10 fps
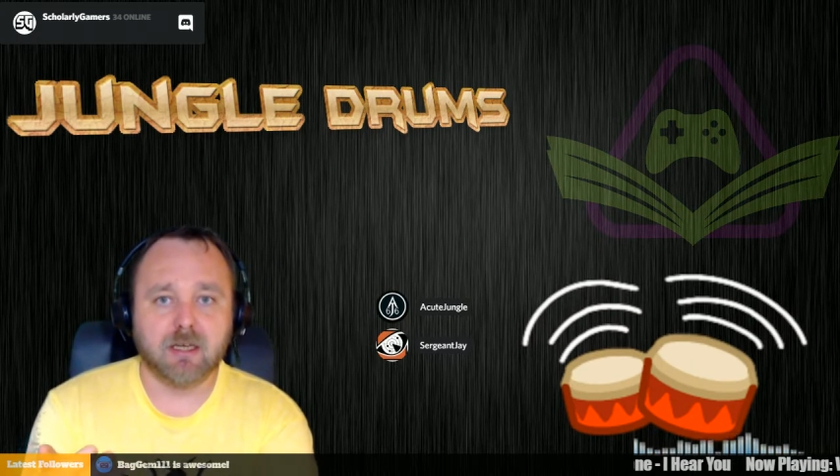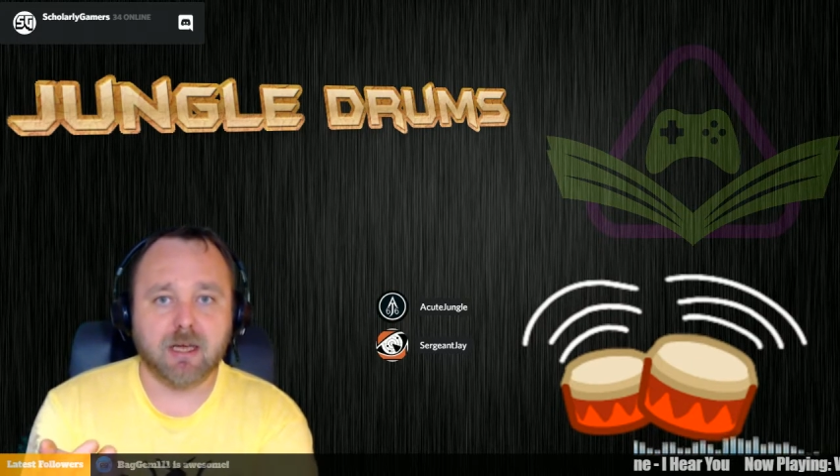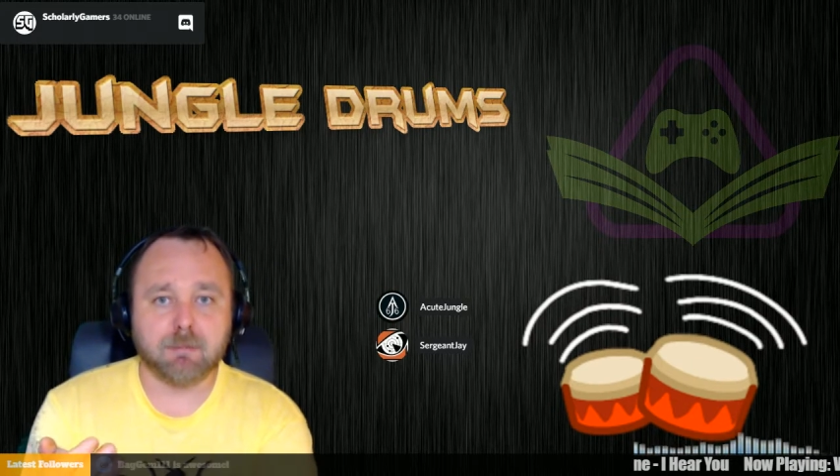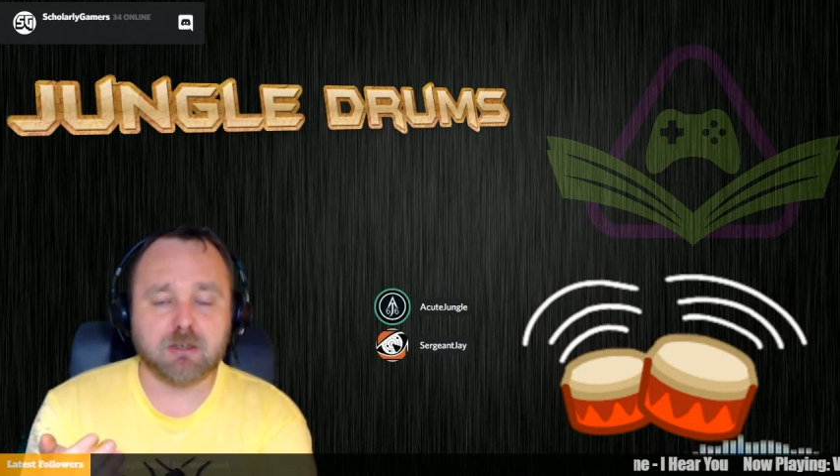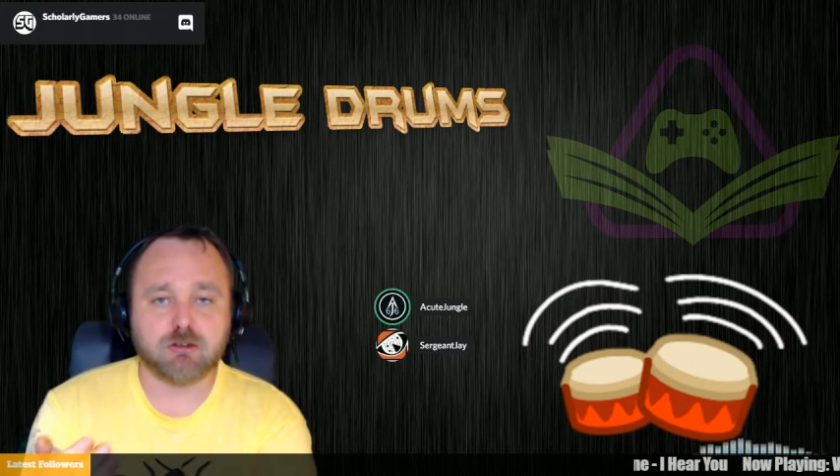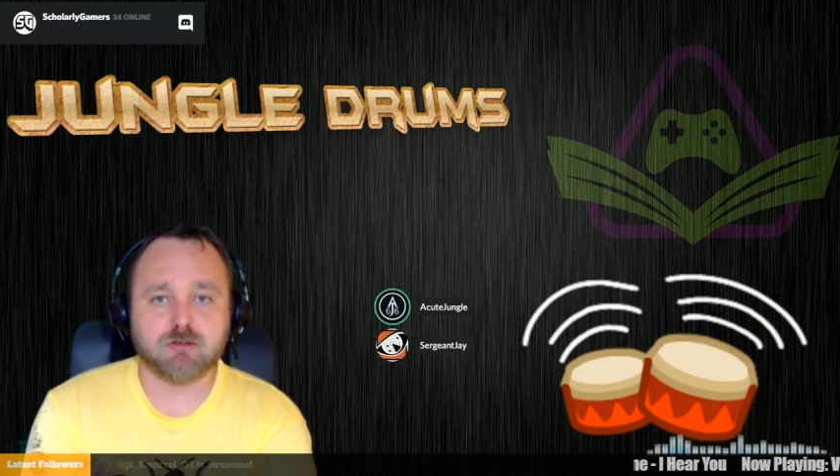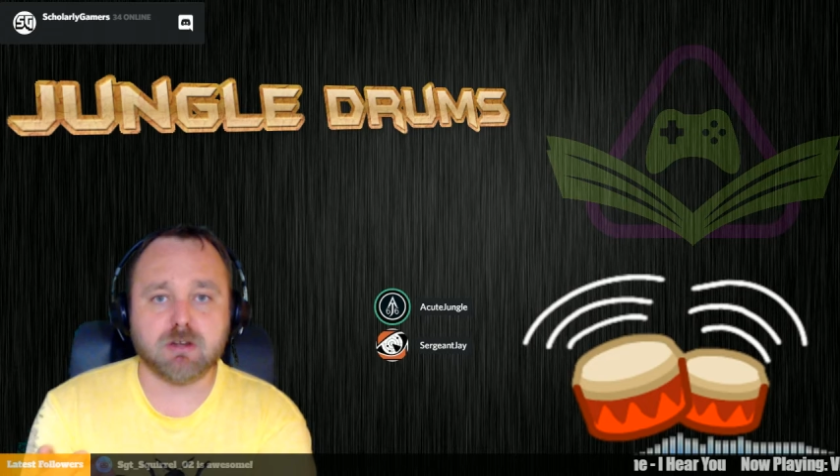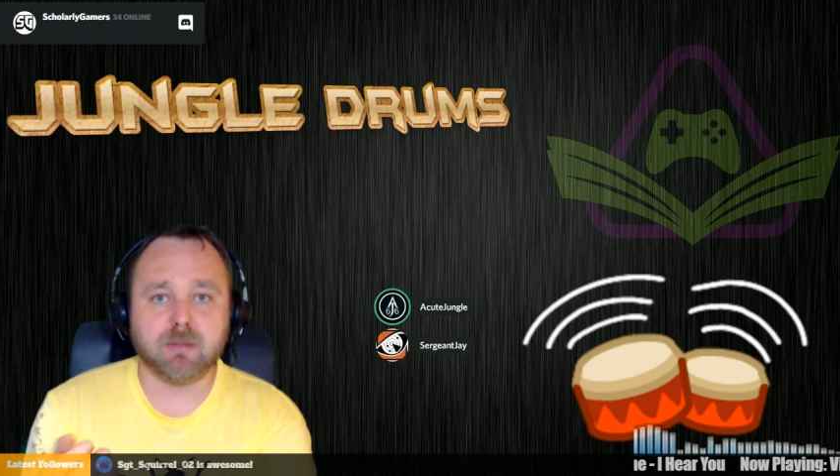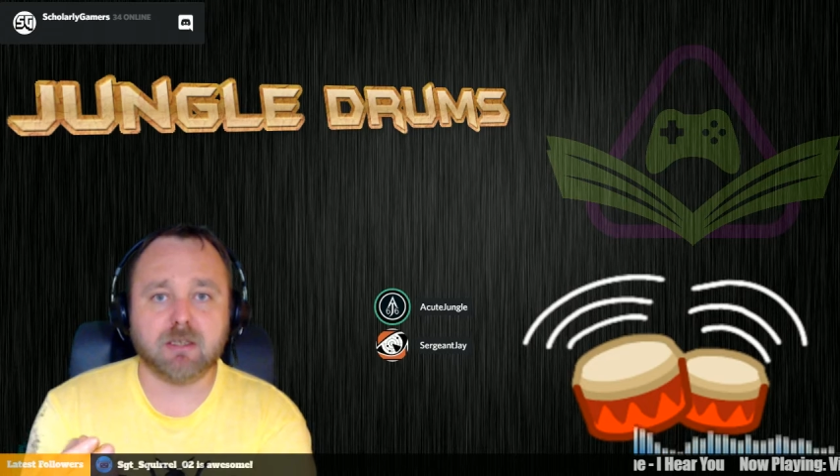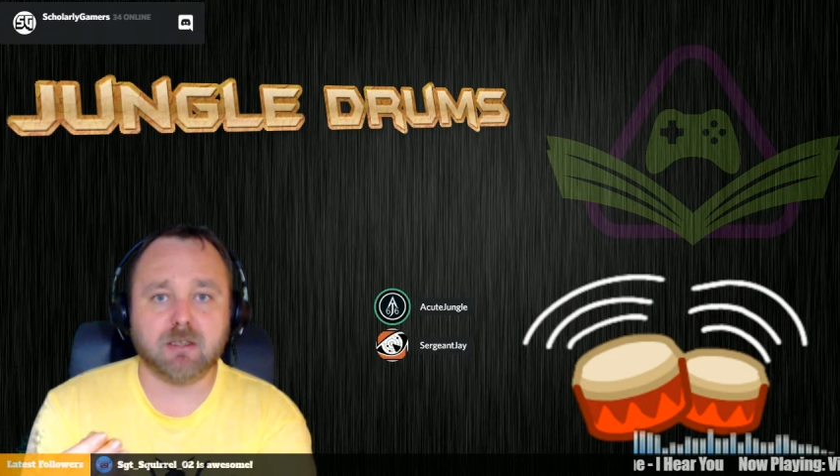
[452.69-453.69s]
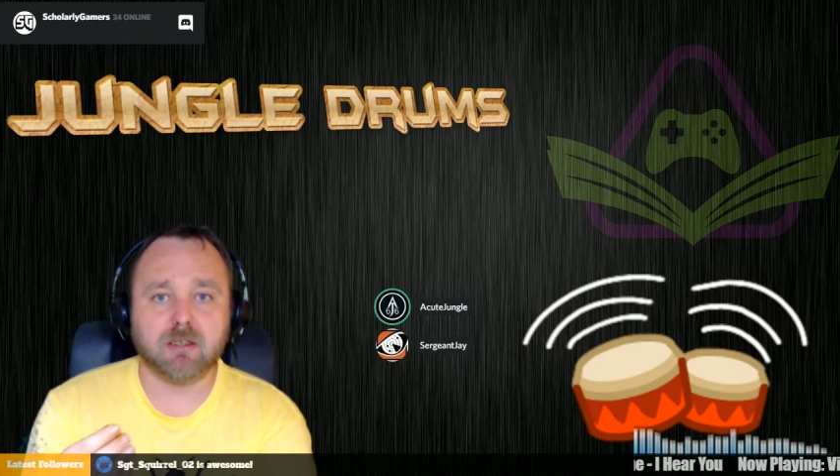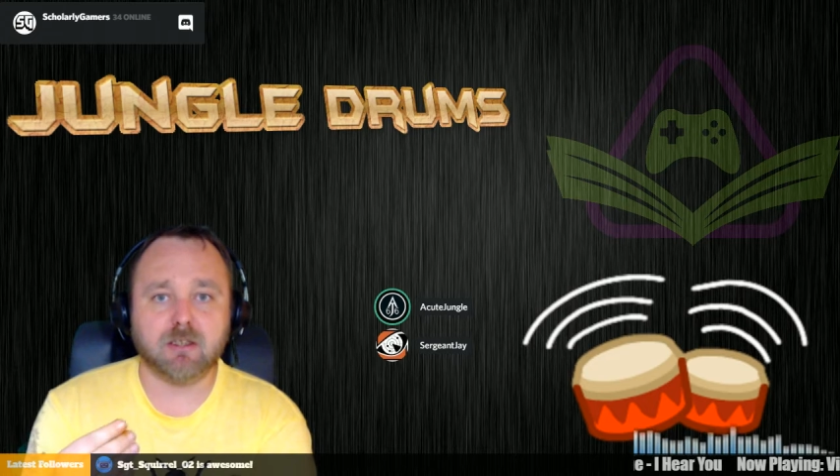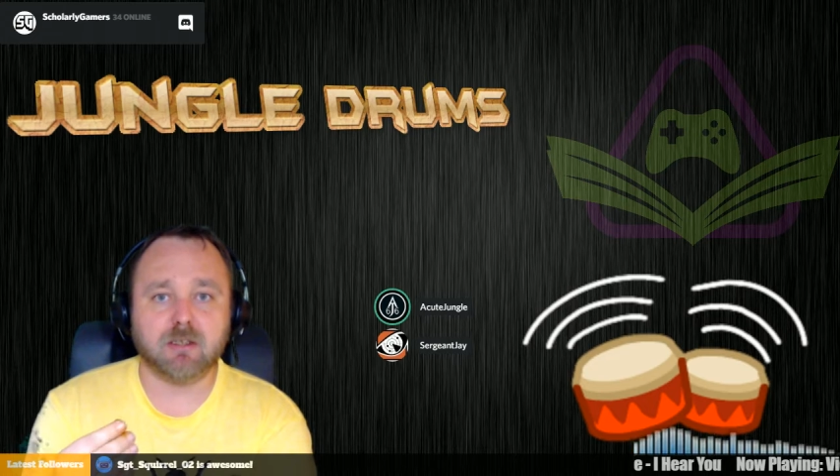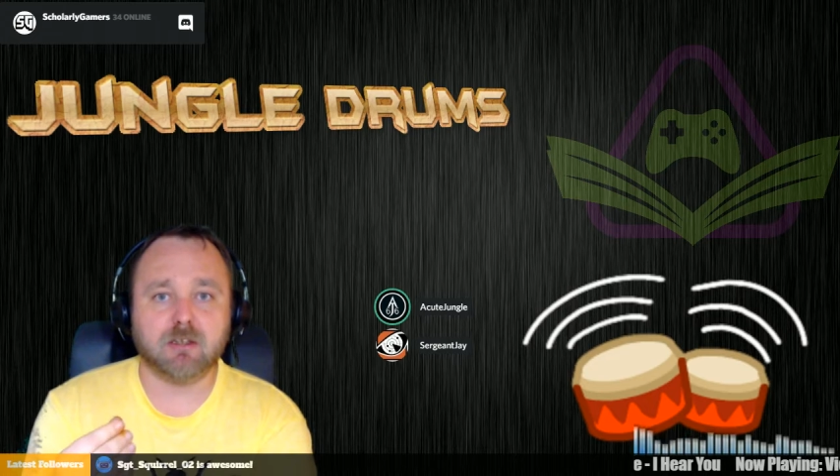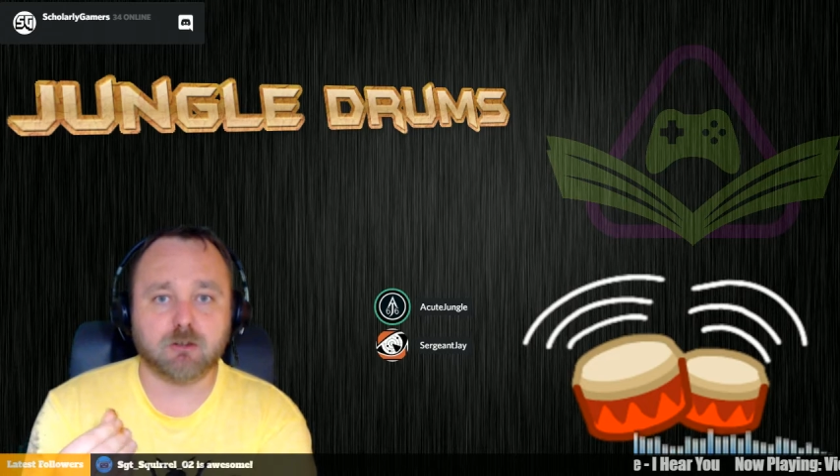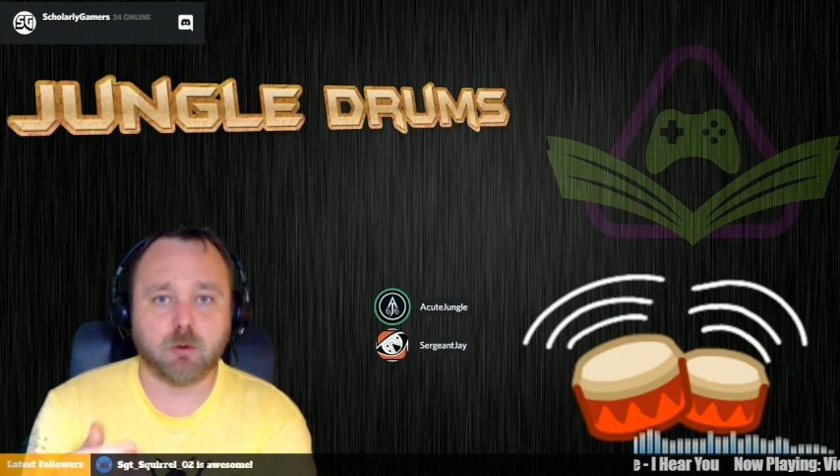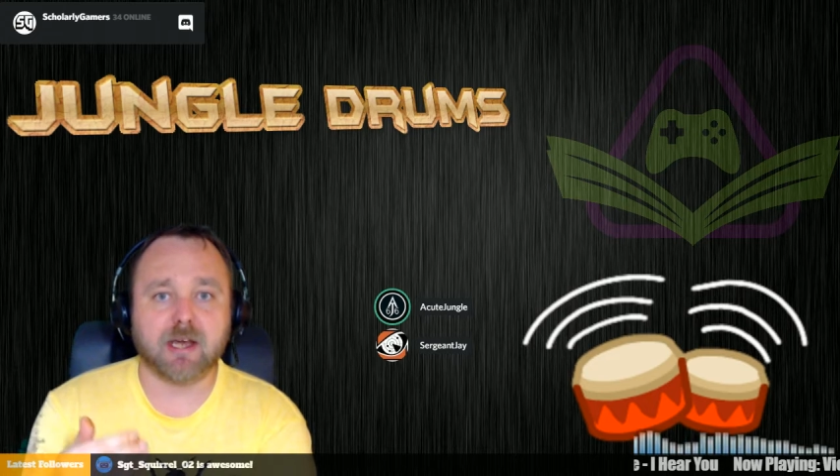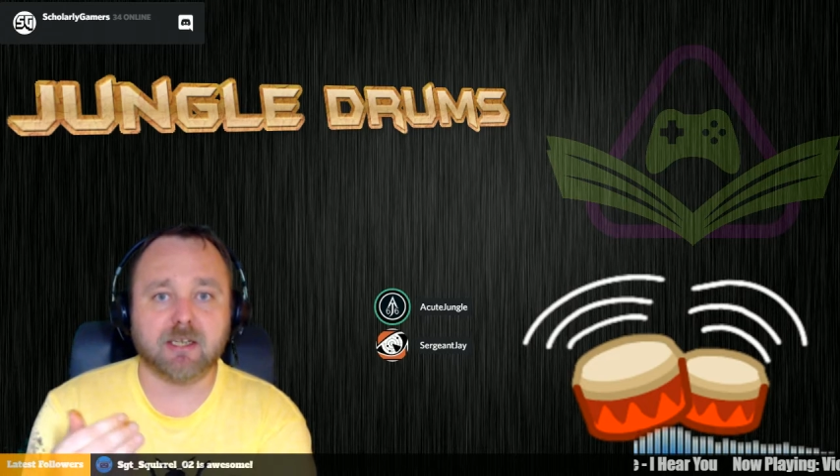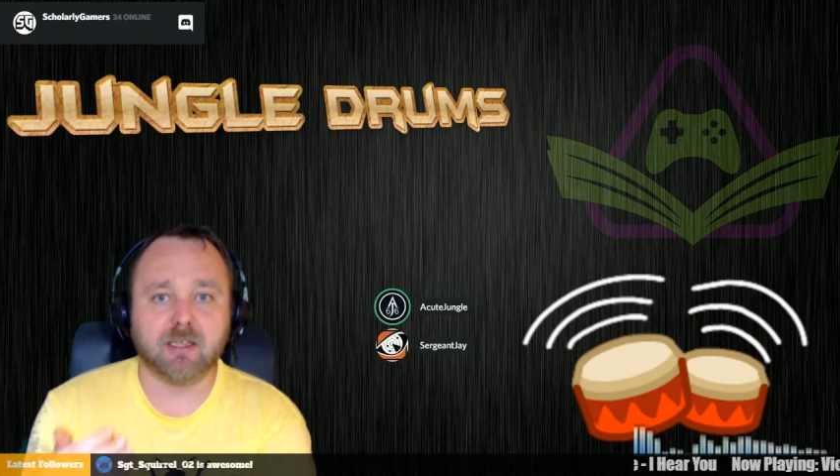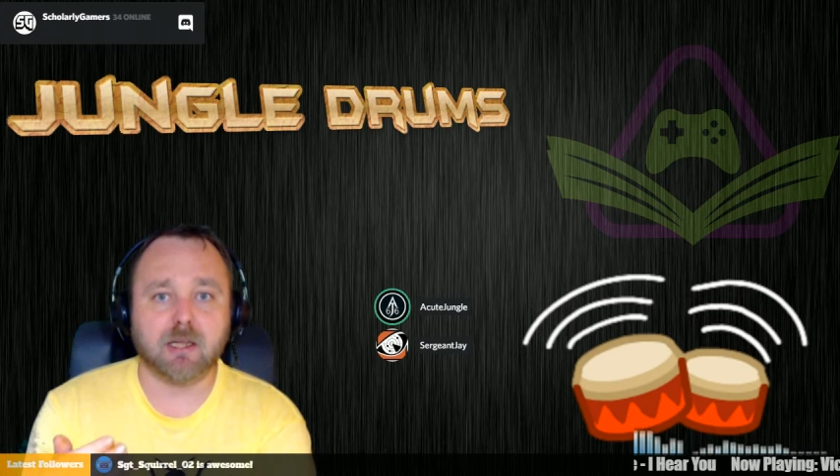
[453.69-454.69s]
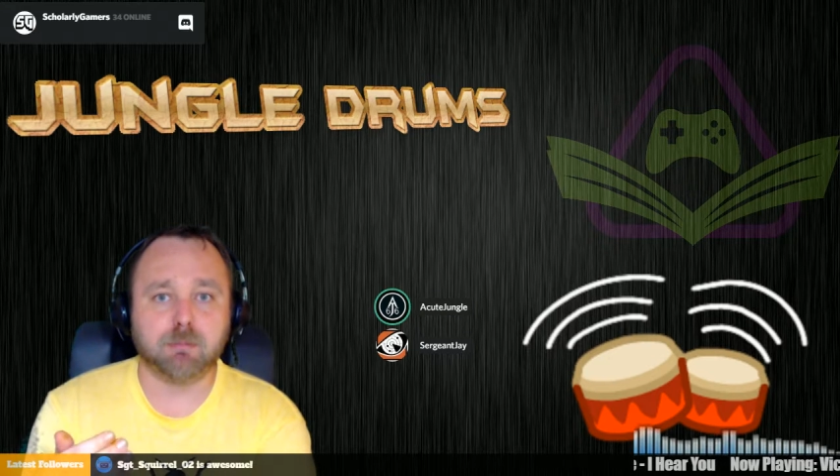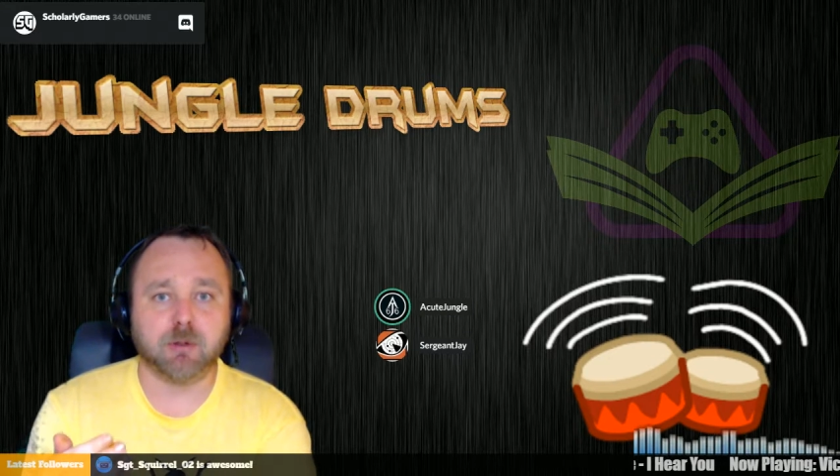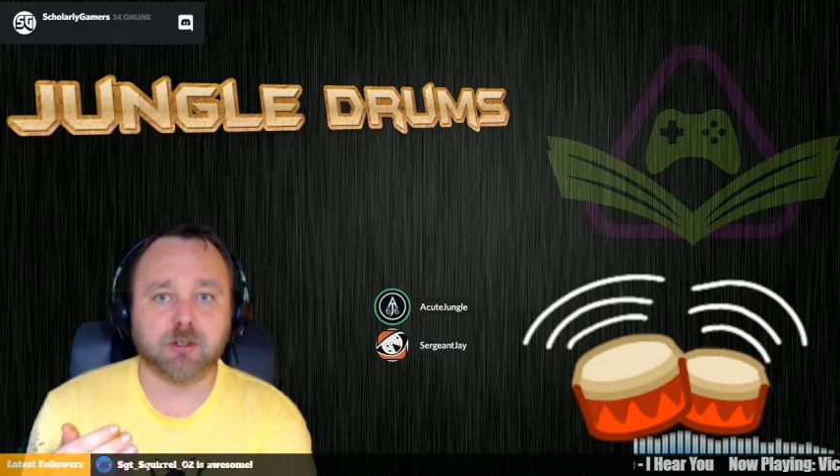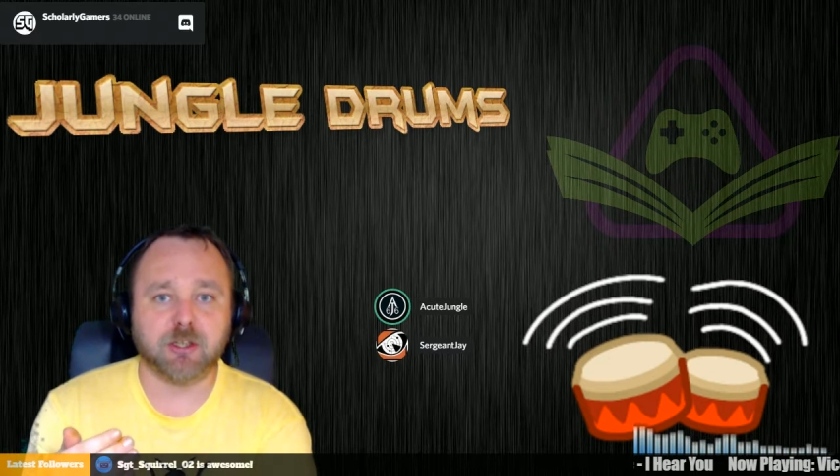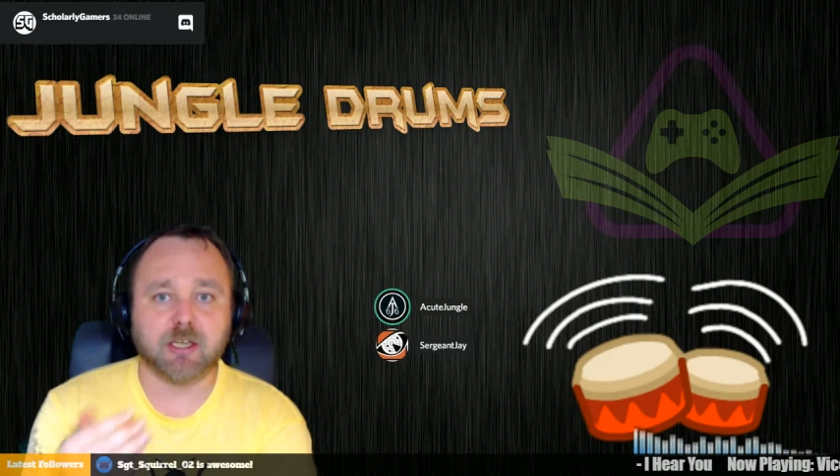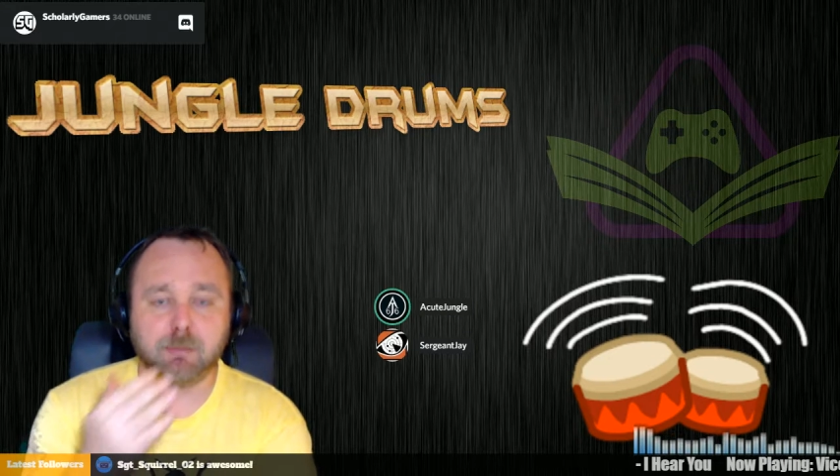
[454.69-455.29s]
I mean, streaming is quite a deliberate thing.